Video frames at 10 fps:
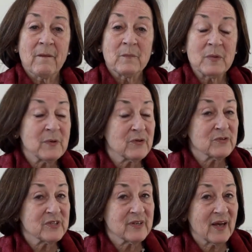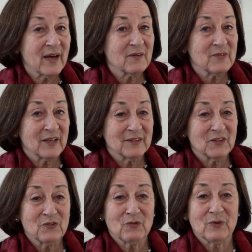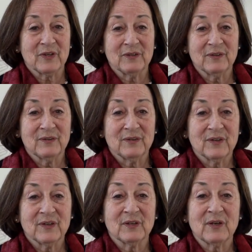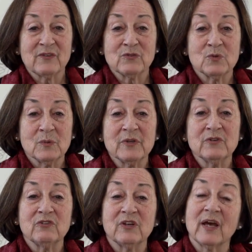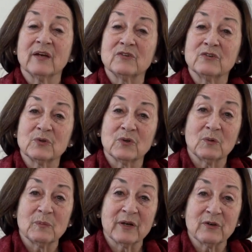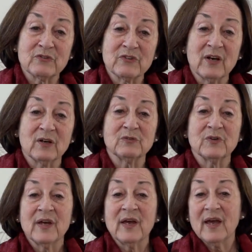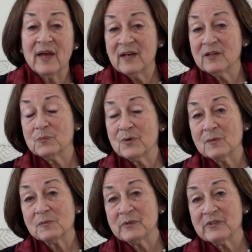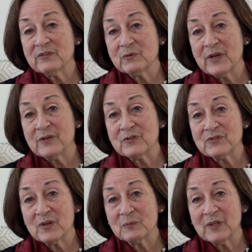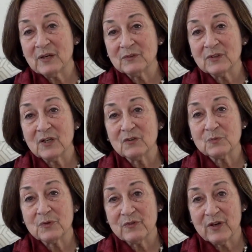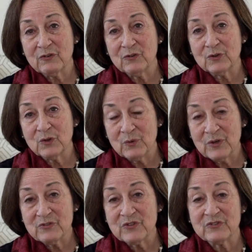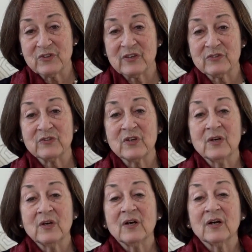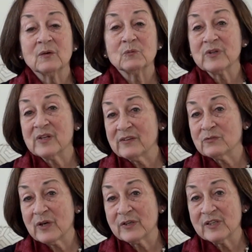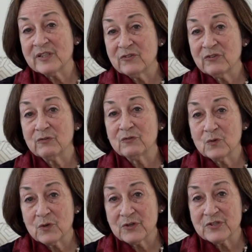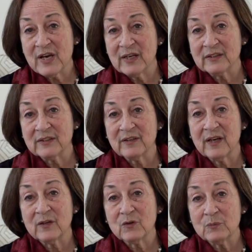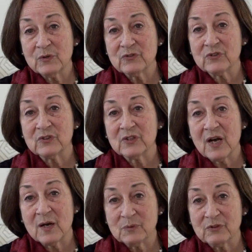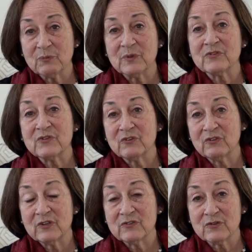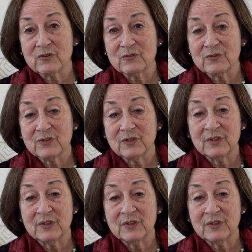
My mother didn't have that luxury. As a woman, she had to do it all by herself and probably surrendered some level of professional career success with less recognition for her talent and her musical accomplishments than she deserved.